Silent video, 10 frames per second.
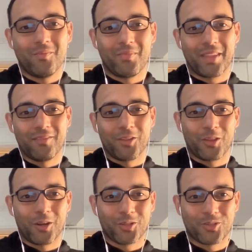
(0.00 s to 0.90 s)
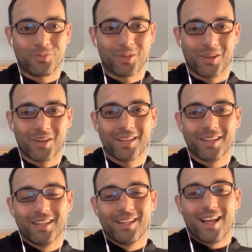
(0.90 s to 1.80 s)
even though they're not super long.
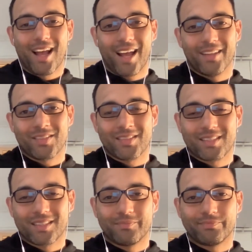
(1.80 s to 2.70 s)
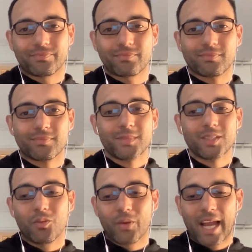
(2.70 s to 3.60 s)
And
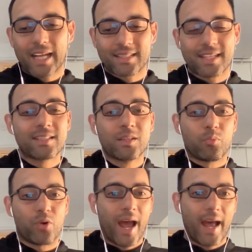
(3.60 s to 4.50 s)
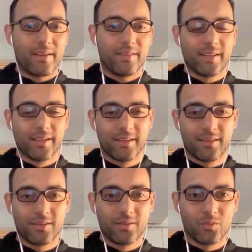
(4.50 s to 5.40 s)
we asked, is the brand
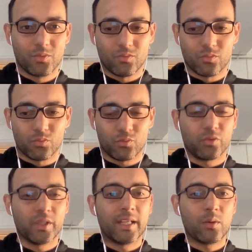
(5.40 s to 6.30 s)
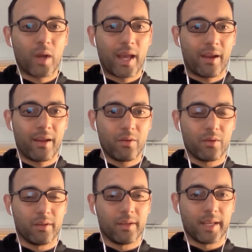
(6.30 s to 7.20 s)
really where
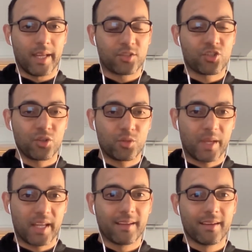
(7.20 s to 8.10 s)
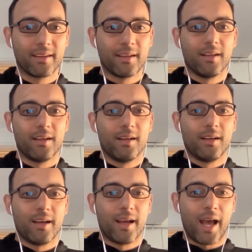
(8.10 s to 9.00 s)
it should be?
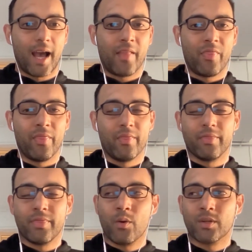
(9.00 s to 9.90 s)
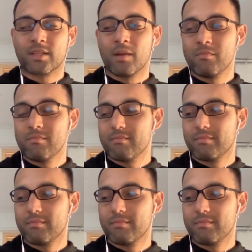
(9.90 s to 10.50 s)
And there were some